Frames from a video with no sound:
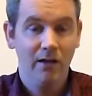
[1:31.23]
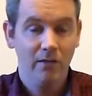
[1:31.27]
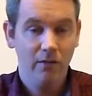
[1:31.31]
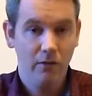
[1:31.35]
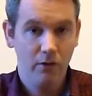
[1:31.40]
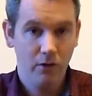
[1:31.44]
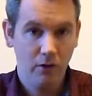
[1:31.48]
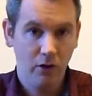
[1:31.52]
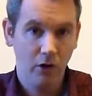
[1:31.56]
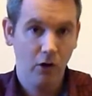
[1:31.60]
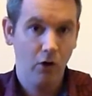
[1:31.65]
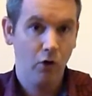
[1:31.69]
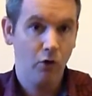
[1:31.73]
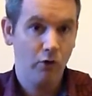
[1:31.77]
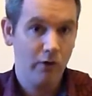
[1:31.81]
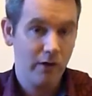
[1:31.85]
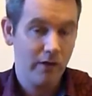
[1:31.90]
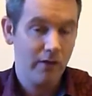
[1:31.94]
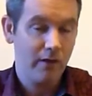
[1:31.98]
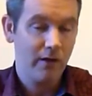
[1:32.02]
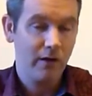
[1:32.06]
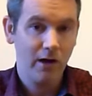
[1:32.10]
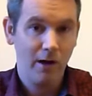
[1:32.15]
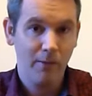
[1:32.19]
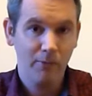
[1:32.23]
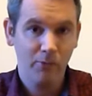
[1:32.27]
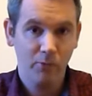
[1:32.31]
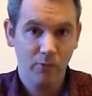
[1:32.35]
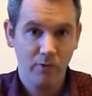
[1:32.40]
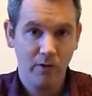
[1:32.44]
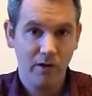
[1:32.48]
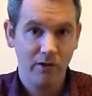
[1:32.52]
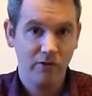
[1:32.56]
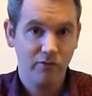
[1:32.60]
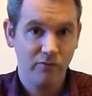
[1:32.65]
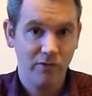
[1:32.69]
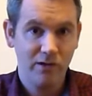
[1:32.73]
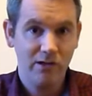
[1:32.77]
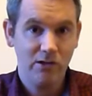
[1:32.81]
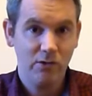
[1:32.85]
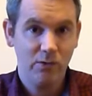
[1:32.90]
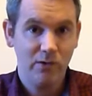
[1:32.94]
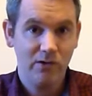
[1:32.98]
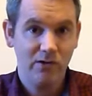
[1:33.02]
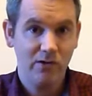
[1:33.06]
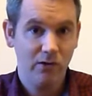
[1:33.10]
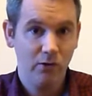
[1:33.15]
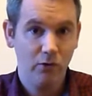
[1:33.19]
the glory that comes with us
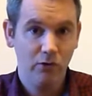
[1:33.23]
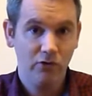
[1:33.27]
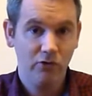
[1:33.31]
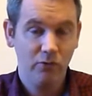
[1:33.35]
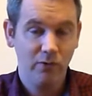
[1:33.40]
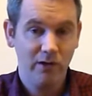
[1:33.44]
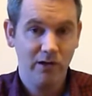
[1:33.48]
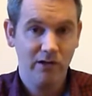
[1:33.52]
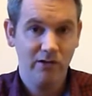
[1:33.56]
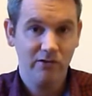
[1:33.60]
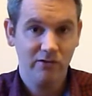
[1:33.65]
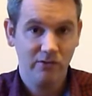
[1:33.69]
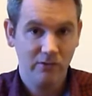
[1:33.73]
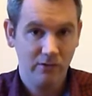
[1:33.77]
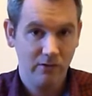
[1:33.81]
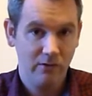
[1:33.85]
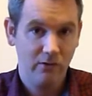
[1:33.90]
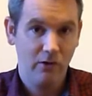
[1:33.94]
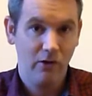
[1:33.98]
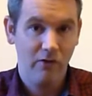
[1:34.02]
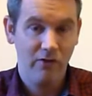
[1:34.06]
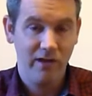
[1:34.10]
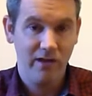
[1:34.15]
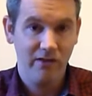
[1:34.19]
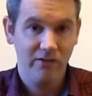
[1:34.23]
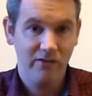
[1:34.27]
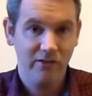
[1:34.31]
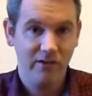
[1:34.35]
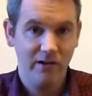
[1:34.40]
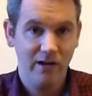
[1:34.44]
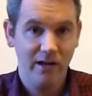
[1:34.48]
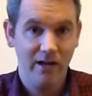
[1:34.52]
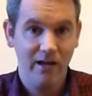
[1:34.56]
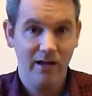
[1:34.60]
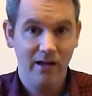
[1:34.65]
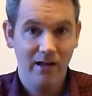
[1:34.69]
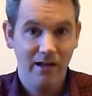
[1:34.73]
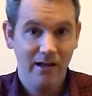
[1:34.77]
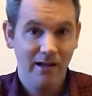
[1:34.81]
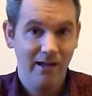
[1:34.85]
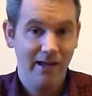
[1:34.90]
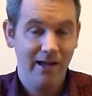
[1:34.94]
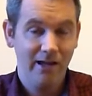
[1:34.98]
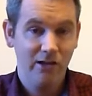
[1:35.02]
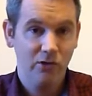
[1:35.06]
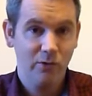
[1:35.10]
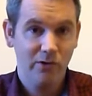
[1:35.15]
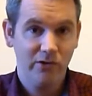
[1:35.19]
retweeting your tweets on the internet,
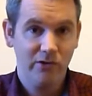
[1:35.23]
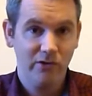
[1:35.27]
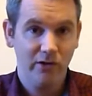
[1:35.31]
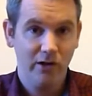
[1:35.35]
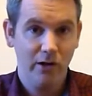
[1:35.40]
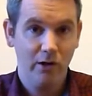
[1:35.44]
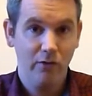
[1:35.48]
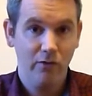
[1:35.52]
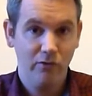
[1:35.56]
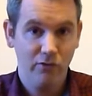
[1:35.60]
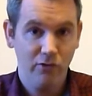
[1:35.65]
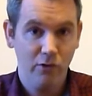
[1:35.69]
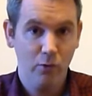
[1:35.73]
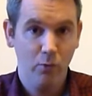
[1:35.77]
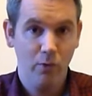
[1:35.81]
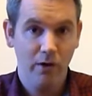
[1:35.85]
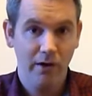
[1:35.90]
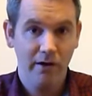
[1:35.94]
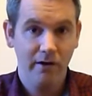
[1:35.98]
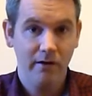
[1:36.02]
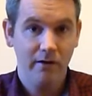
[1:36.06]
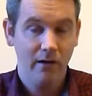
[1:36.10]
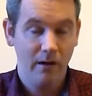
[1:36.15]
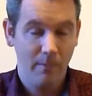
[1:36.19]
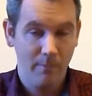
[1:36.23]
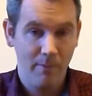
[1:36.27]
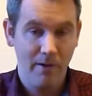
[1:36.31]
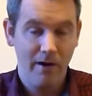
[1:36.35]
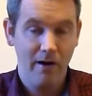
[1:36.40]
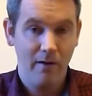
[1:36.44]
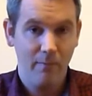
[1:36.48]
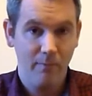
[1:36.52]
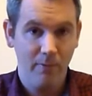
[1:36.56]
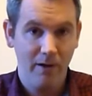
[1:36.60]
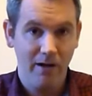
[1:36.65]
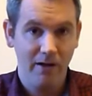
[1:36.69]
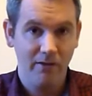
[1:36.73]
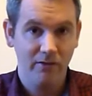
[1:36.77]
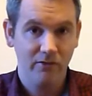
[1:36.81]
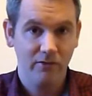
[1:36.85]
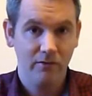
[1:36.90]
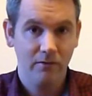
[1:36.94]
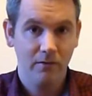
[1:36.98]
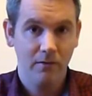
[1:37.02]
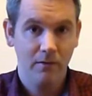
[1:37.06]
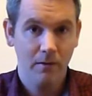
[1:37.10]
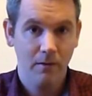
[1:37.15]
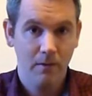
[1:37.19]
letting Twitter know that you won a pair of
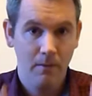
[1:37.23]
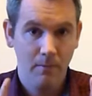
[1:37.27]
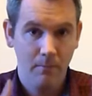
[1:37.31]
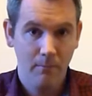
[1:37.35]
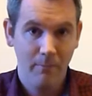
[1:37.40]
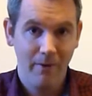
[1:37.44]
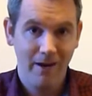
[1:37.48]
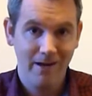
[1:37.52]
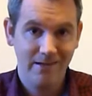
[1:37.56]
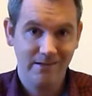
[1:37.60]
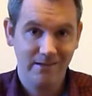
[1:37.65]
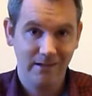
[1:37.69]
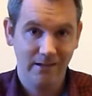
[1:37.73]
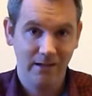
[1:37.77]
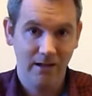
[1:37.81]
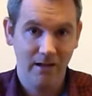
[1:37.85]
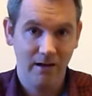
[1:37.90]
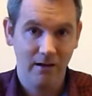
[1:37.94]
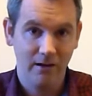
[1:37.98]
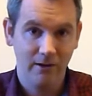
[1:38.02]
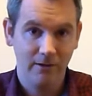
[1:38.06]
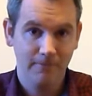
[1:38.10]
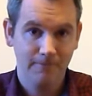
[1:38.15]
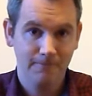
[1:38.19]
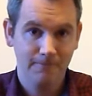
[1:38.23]
pants. Best of luck.